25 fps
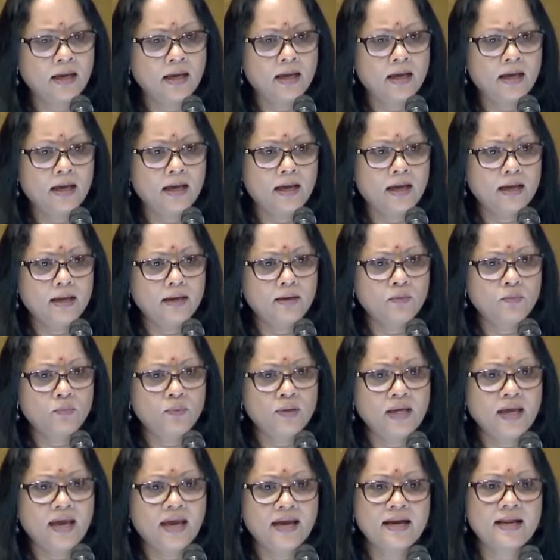And
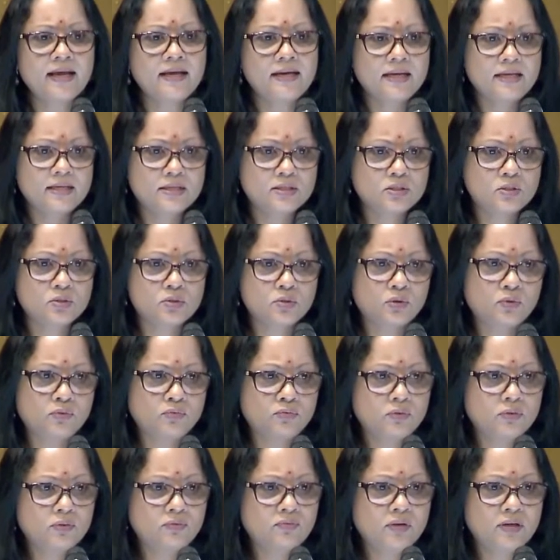we had a list
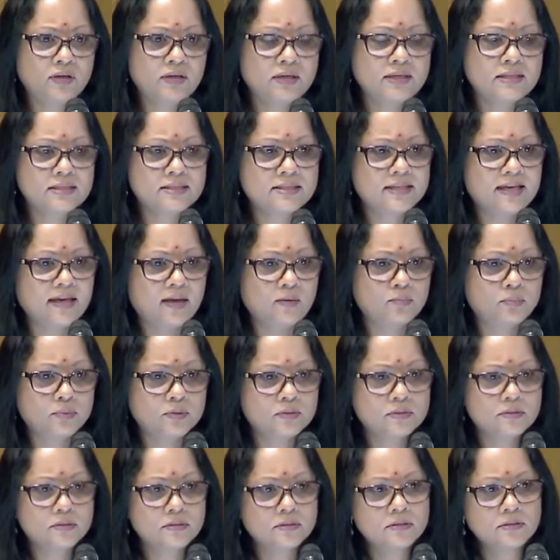of the various
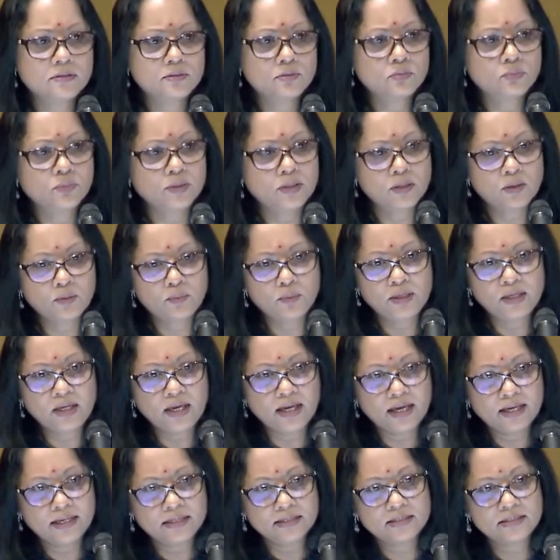campuses where we
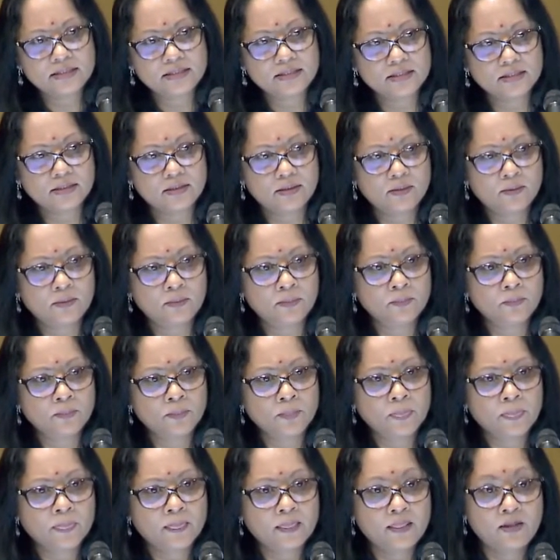had
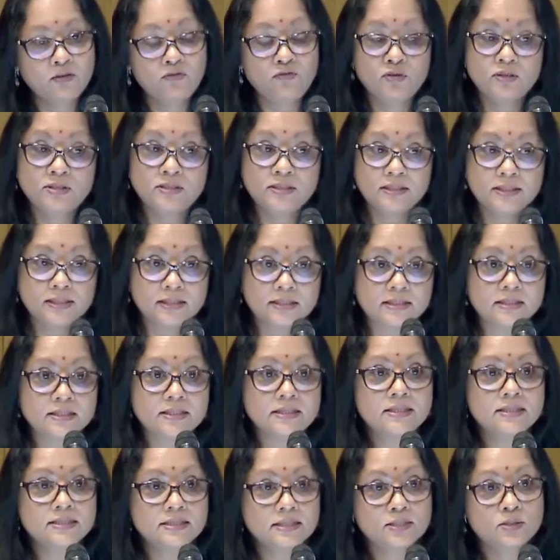the
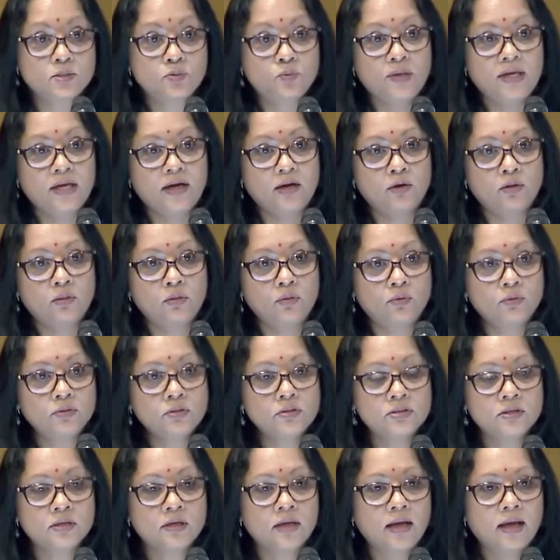facilities as we had
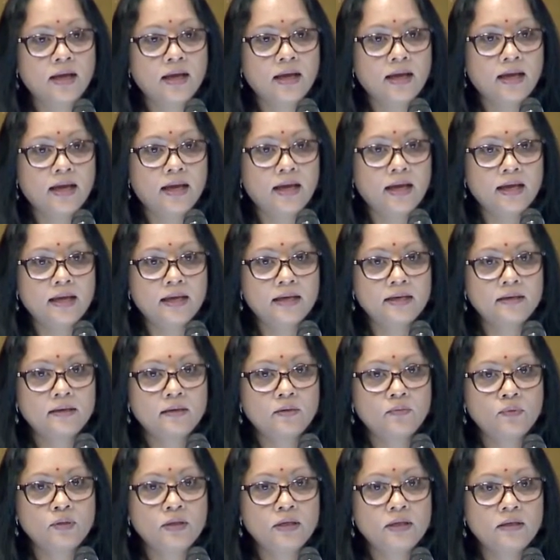thought.
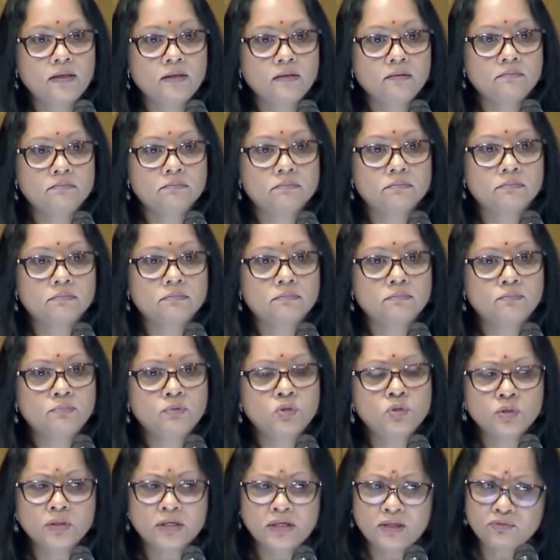And we
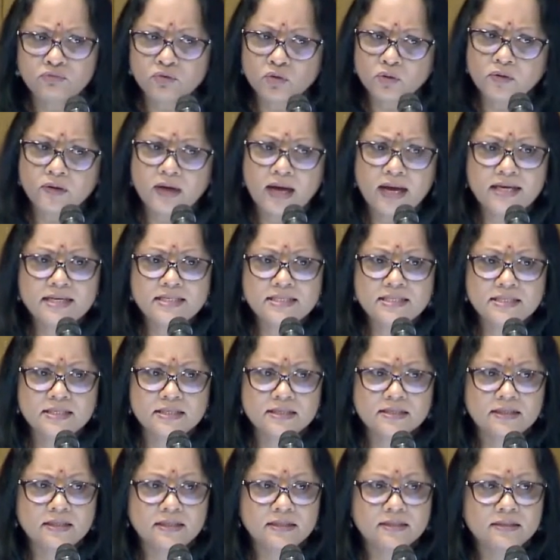took it for granted
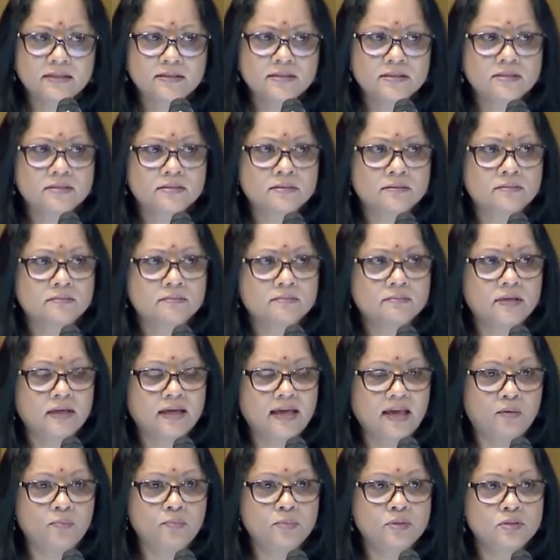that the
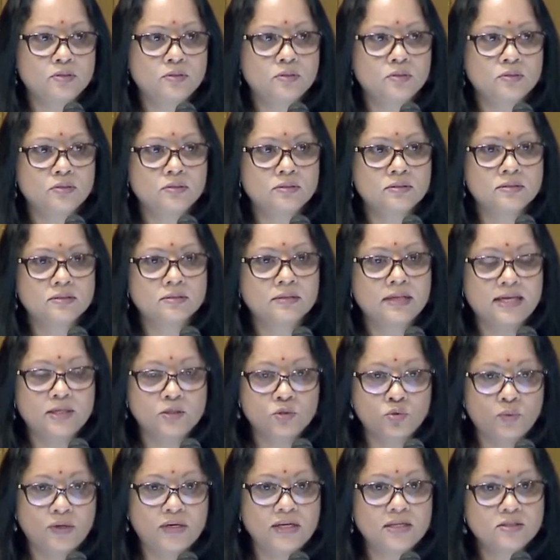campuses
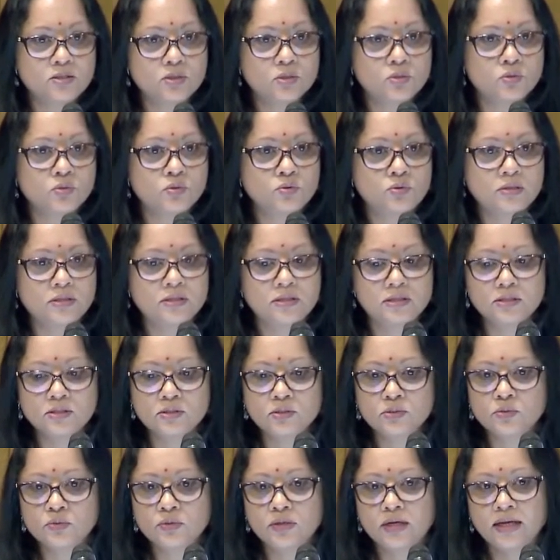as well as the
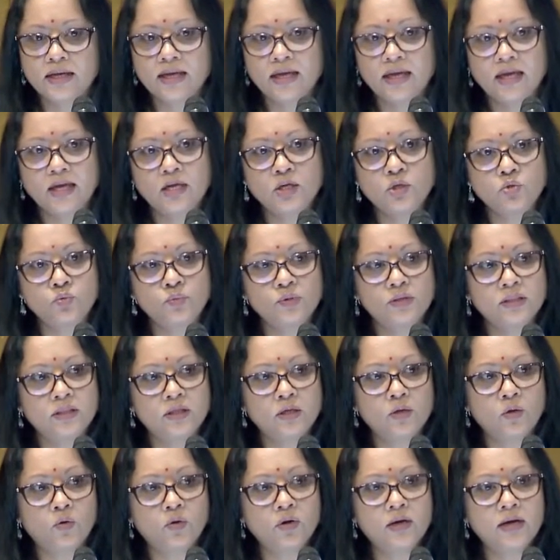students would engage with the
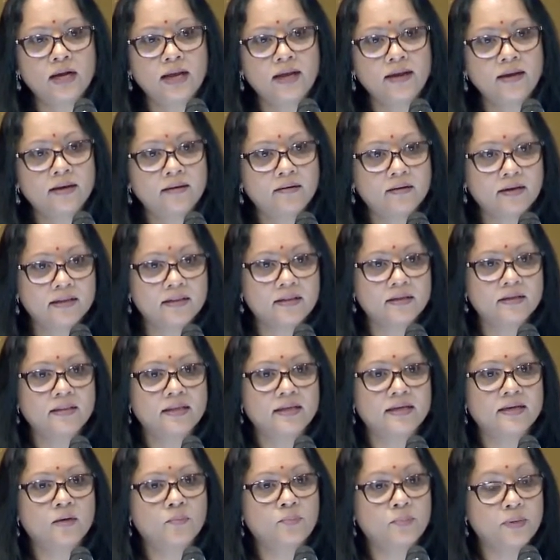online rather
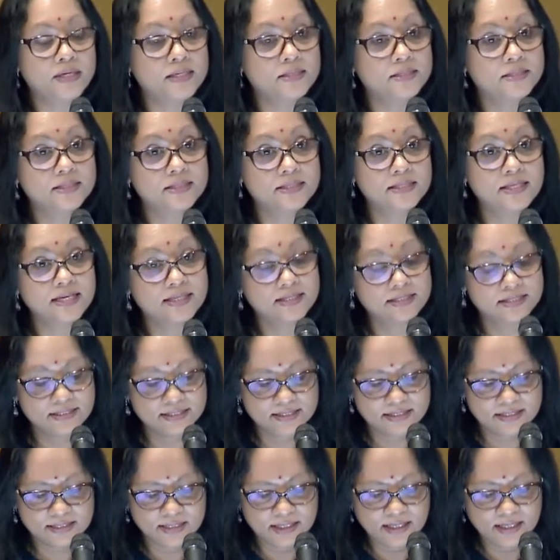than a printed test.